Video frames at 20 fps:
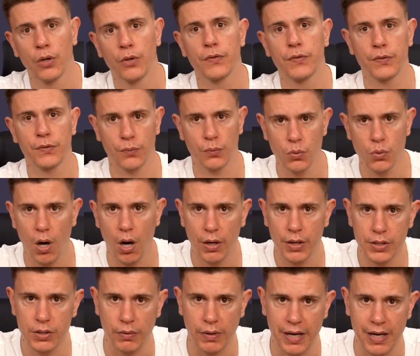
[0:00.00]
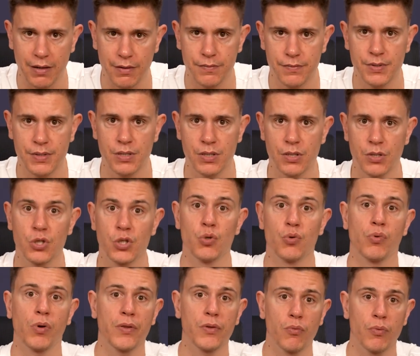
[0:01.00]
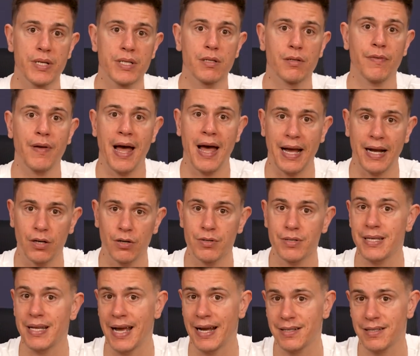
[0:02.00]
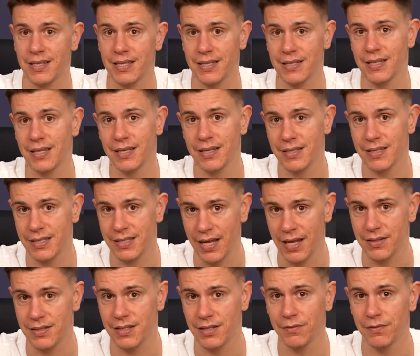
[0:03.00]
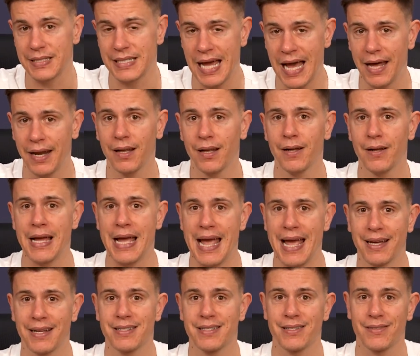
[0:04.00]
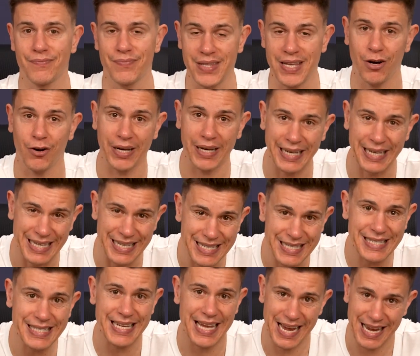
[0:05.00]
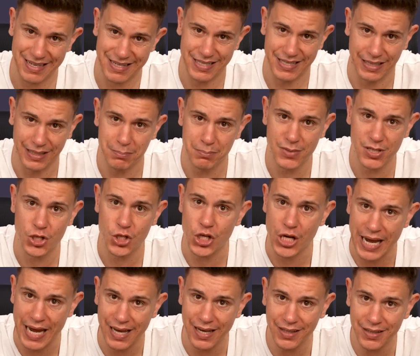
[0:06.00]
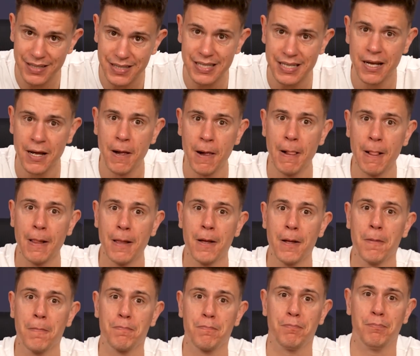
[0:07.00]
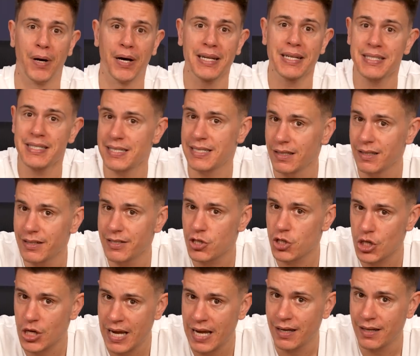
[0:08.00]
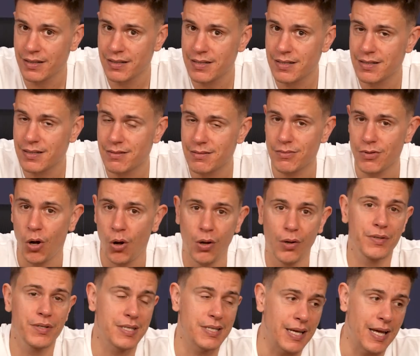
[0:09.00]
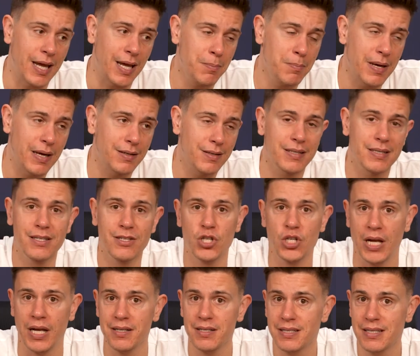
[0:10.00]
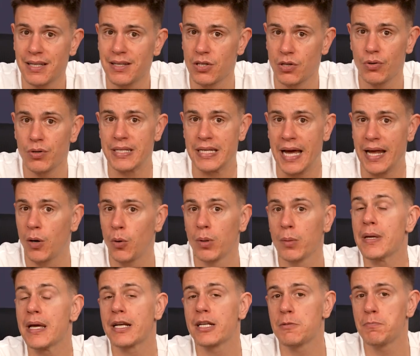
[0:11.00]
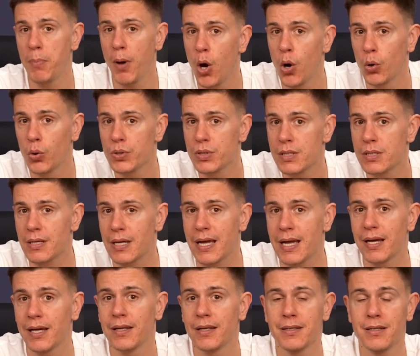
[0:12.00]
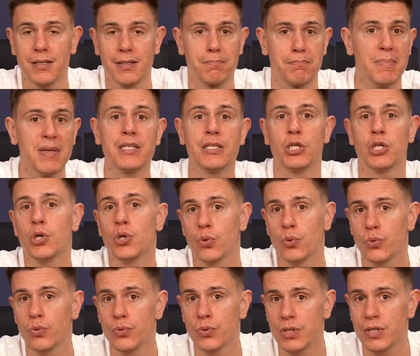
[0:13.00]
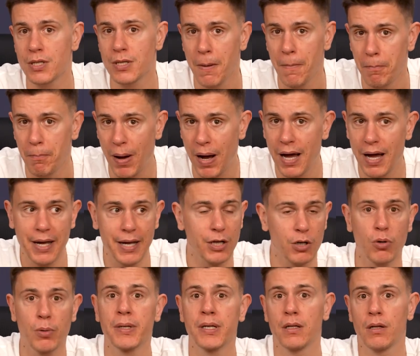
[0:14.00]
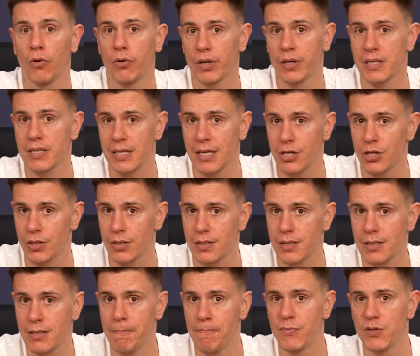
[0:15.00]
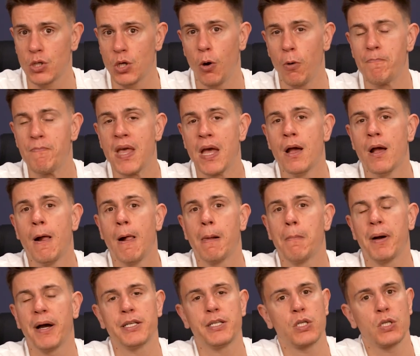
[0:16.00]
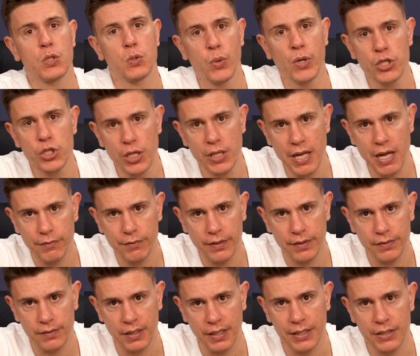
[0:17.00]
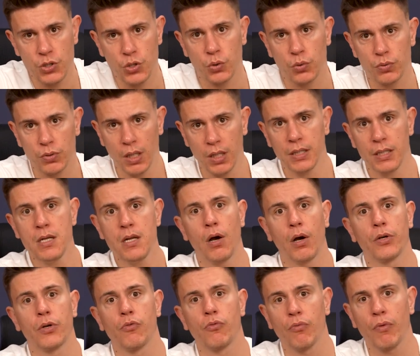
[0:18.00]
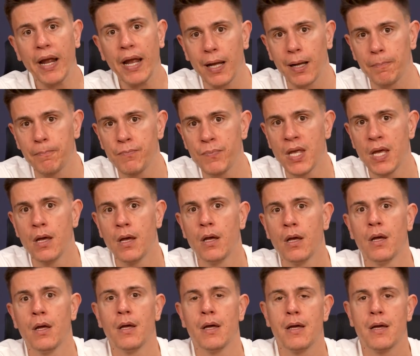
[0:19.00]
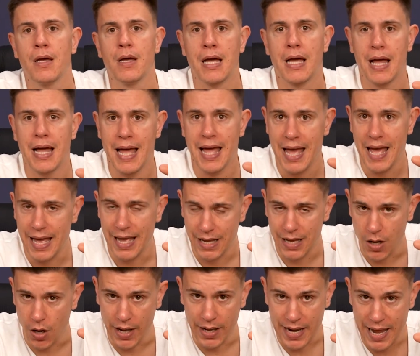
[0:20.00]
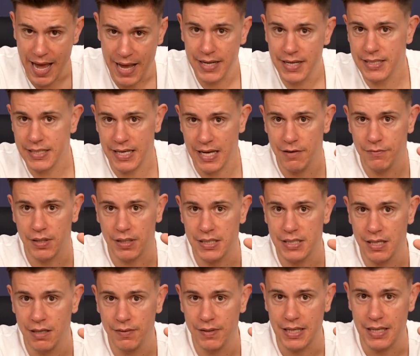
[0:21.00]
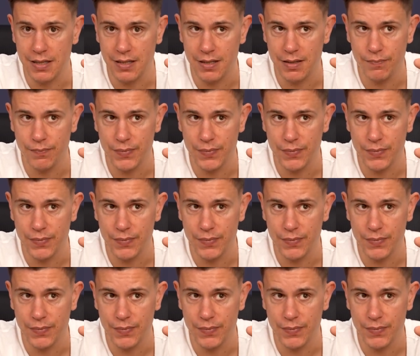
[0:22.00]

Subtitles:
through hard drives, you run the risk of hackers accessing sensitive data, and there is a slim chance, but it's still a chance all the same, and it's a chance that your data will be exposed and misused by criminal organizations. So By switching everything to run on RAM, and any saved activity